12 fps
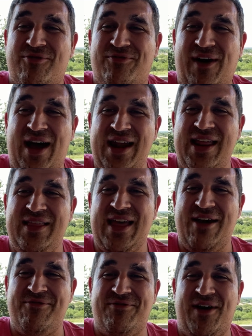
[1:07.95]
fighting
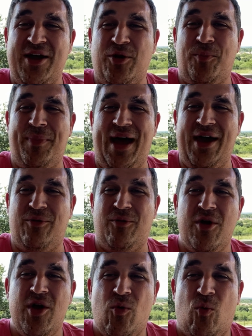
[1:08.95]
that final battle,